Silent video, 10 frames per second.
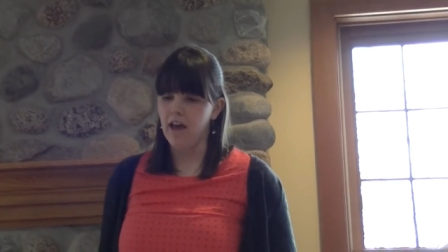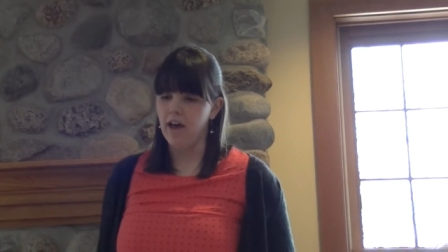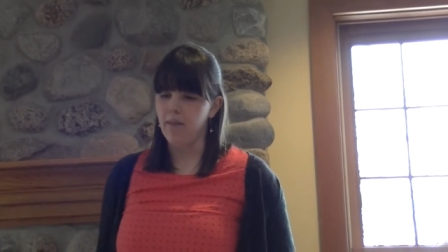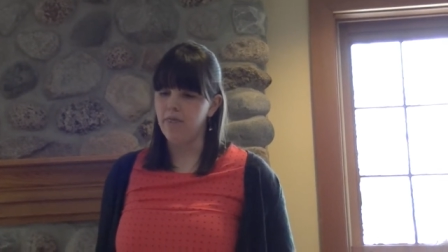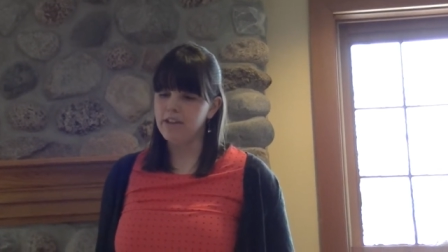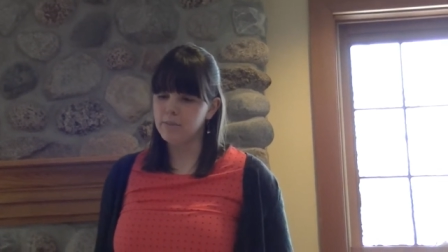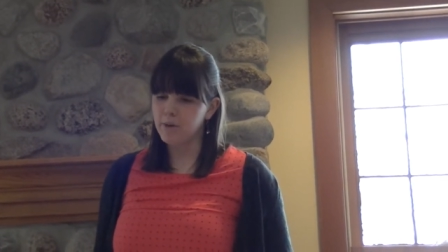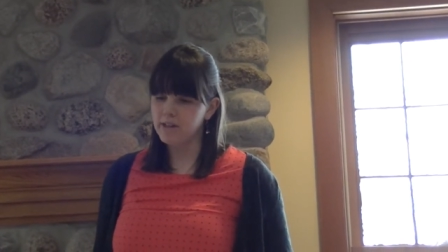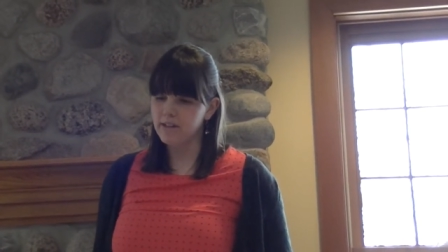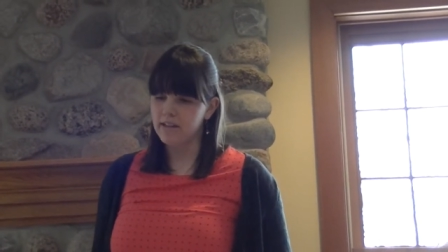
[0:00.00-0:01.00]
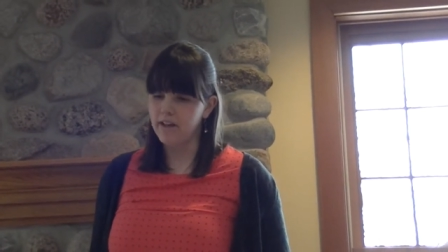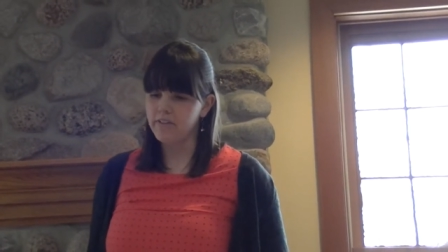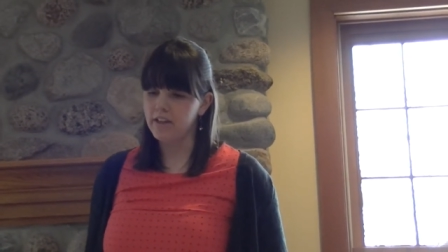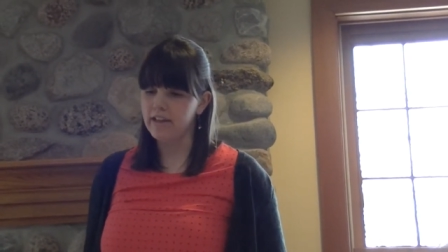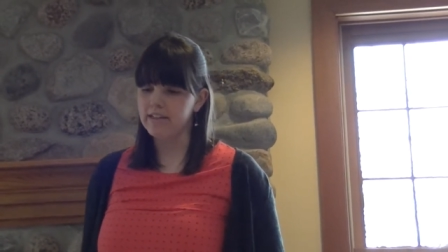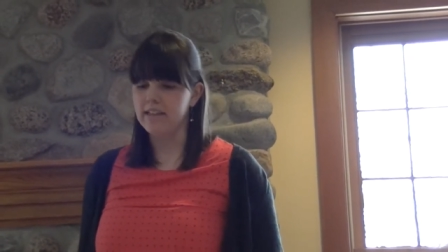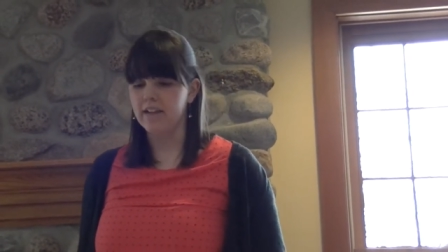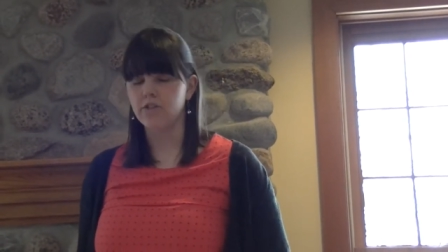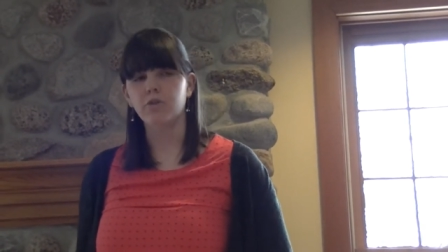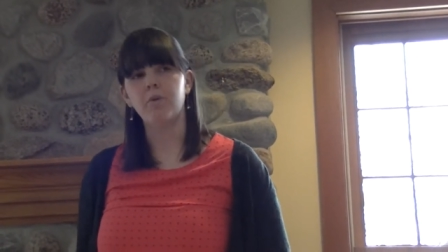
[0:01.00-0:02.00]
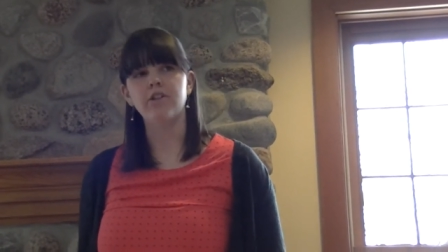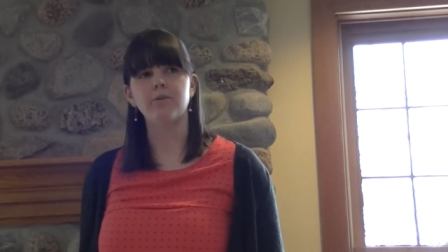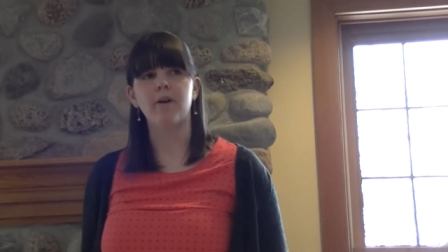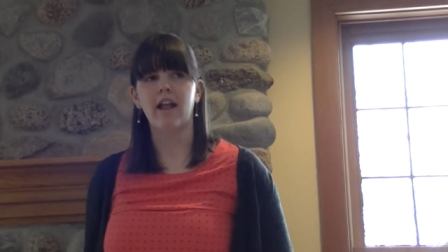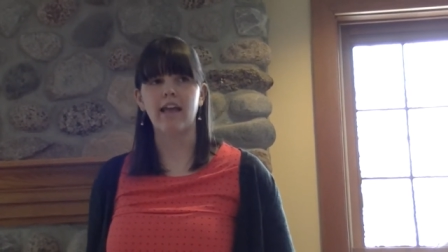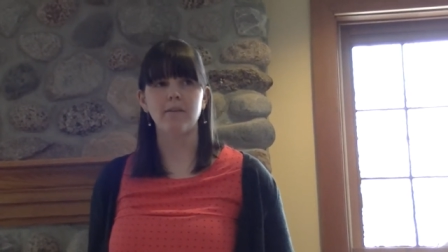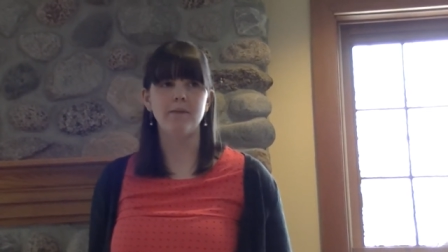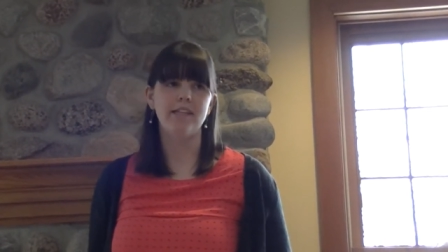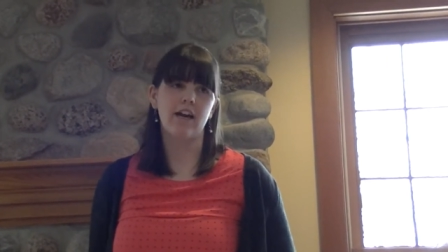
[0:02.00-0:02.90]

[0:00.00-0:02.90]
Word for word: Um, this present level is not so much about IEP